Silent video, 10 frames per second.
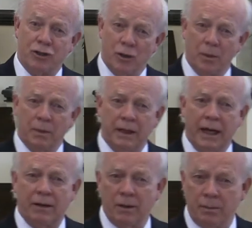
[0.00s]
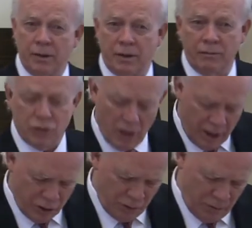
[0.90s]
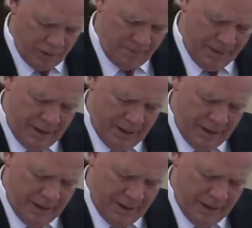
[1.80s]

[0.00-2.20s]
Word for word: sermon out of the book of Joshua,